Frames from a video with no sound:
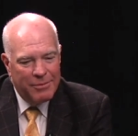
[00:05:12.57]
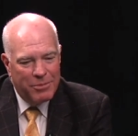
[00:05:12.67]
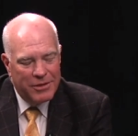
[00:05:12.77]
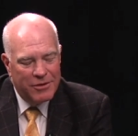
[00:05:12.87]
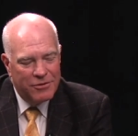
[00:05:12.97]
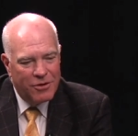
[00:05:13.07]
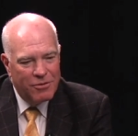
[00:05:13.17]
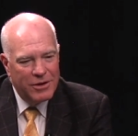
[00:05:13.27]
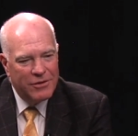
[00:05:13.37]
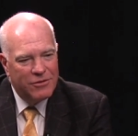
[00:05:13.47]
But there's
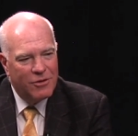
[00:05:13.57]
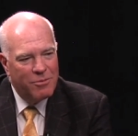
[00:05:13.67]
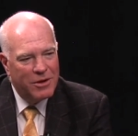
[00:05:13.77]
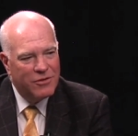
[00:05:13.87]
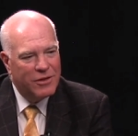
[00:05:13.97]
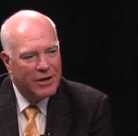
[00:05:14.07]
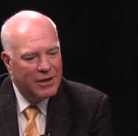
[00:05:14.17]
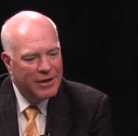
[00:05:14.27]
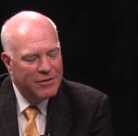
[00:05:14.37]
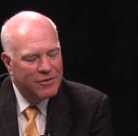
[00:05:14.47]
only so much that a
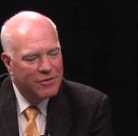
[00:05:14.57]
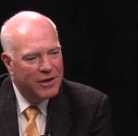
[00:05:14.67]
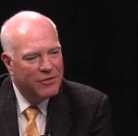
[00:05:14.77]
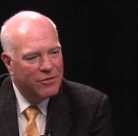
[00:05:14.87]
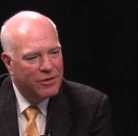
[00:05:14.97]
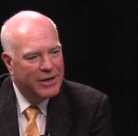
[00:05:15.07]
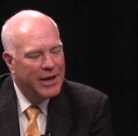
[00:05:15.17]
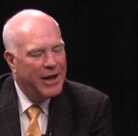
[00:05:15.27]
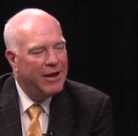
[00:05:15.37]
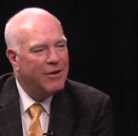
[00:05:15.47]
legislature
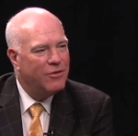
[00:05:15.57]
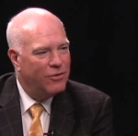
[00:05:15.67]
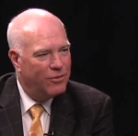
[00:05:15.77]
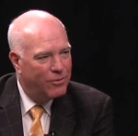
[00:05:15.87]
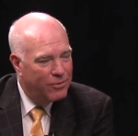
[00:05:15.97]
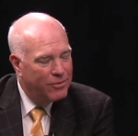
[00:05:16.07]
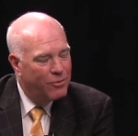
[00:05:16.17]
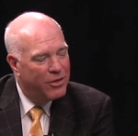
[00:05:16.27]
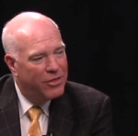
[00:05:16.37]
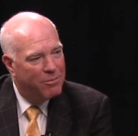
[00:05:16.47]
can do
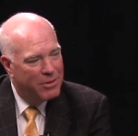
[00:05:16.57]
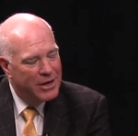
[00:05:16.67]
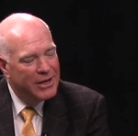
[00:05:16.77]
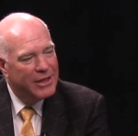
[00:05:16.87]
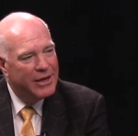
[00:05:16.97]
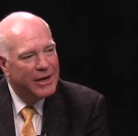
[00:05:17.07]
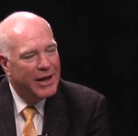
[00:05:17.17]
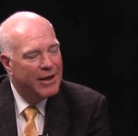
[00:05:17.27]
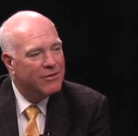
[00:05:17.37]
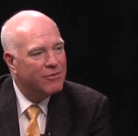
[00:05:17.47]
with the money that it
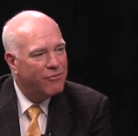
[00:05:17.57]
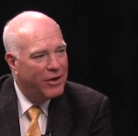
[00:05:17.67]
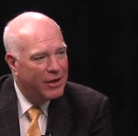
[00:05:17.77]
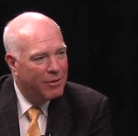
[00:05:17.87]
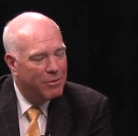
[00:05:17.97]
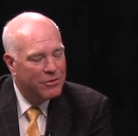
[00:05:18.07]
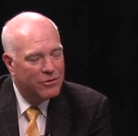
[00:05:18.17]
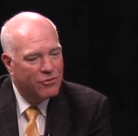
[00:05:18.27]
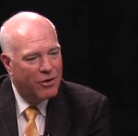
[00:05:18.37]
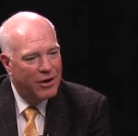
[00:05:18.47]
has available to
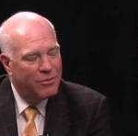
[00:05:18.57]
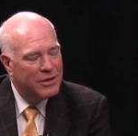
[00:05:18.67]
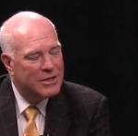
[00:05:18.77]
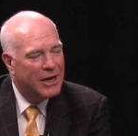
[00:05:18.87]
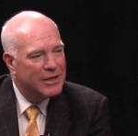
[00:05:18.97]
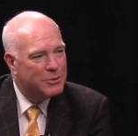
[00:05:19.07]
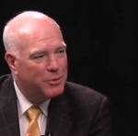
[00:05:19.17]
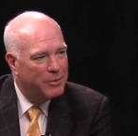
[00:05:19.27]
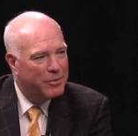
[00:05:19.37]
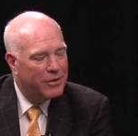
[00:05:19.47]
try to entice
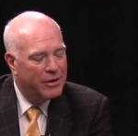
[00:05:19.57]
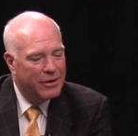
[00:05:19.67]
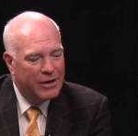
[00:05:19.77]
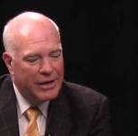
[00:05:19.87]
people here.